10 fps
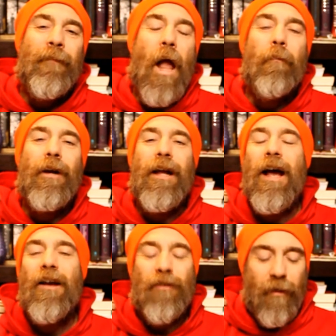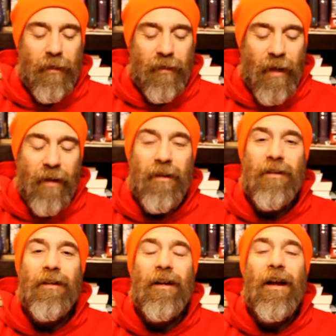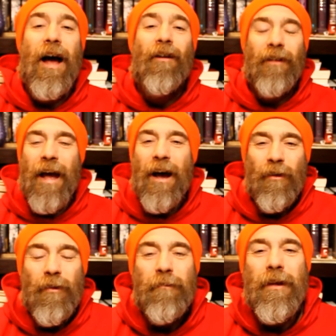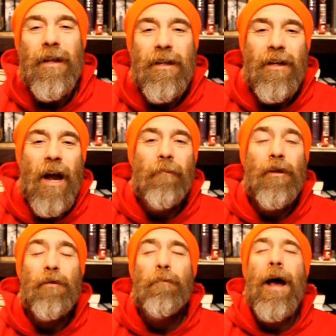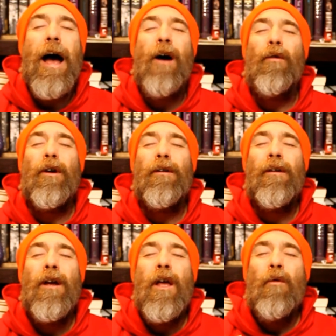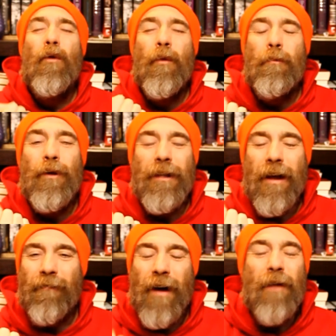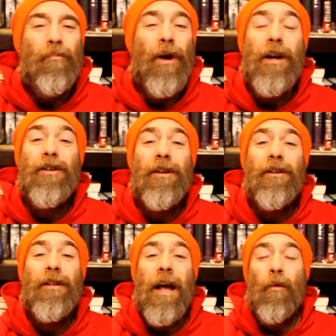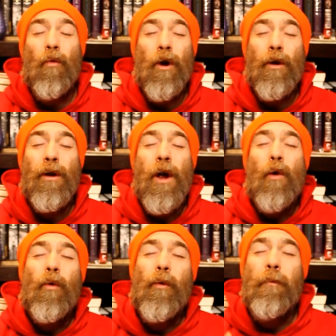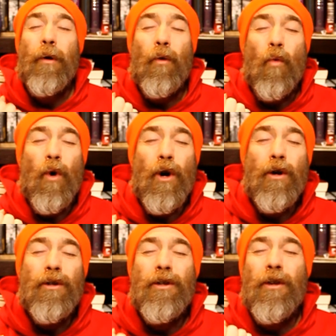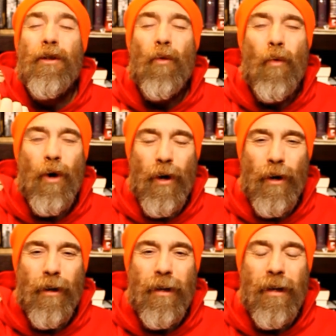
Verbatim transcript: I'm going to ask you to say this out loud with me this time. There's power when we put that vibration to that word, when we put words to the word.